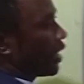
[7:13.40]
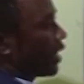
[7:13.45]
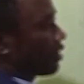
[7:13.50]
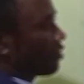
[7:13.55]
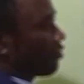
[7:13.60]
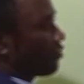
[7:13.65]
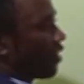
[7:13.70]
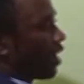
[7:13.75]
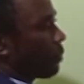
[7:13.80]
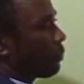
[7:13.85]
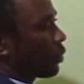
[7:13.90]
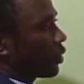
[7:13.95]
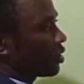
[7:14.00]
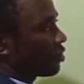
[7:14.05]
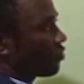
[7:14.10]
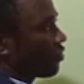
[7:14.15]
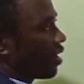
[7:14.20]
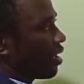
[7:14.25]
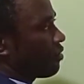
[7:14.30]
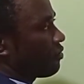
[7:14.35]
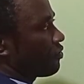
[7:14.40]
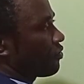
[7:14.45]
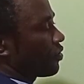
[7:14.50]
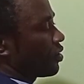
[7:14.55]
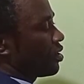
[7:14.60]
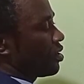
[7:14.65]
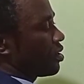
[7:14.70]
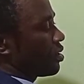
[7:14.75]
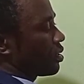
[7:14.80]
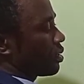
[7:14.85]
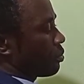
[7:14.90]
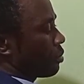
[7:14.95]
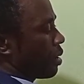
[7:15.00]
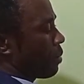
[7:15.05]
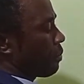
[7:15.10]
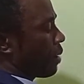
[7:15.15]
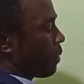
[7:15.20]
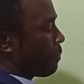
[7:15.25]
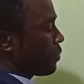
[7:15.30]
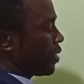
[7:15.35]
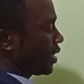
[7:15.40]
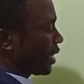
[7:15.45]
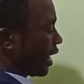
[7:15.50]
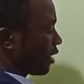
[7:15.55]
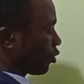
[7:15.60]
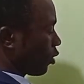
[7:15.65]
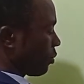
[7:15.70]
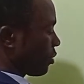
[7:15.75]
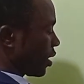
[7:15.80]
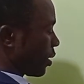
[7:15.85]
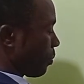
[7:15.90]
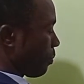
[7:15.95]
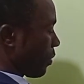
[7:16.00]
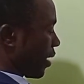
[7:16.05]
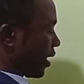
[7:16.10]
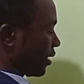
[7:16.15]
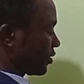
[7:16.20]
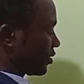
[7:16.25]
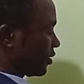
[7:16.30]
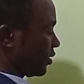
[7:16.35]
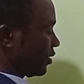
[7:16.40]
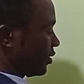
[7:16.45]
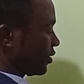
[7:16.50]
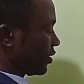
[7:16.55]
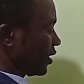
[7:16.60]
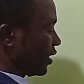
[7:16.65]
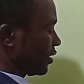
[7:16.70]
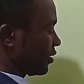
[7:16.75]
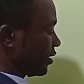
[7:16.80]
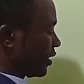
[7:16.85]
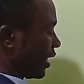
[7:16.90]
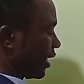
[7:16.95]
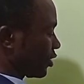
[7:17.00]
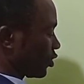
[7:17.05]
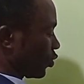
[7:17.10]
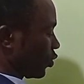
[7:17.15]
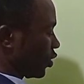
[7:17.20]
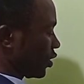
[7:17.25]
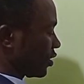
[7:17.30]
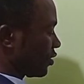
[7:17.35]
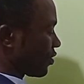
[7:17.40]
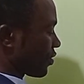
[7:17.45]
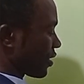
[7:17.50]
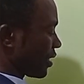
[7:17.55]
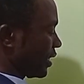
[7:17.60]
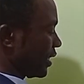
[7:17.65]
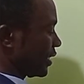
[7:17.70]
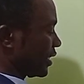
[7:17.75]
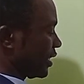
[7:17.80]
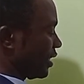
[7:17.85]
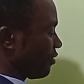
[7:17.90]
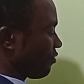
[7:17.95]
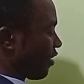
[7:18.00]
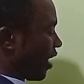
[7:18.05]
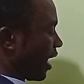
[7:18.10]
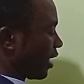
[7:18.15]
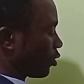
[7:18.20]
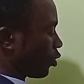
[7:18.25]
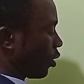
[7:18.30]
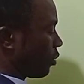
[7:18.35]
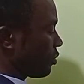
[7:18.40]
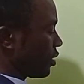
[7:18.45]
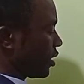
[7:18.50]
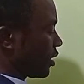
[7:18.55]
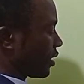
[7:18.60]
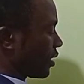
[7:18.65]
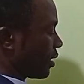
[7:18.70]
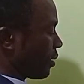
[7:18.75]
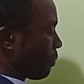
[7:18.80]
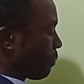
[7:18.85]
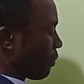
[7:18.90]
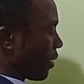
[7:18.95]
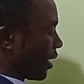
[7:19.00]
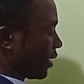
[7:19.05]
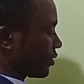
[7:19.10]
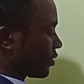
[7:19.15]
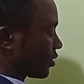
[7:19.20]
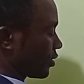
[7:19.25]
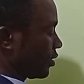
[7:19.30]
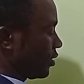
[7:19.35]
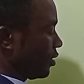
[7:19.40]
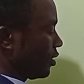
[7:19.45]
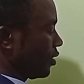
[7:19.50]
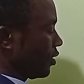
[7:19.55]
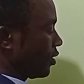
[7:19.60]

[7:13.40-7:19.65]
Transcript: 35.5. Remember, mean atomic mass is same thing as what? Relative atomic mass.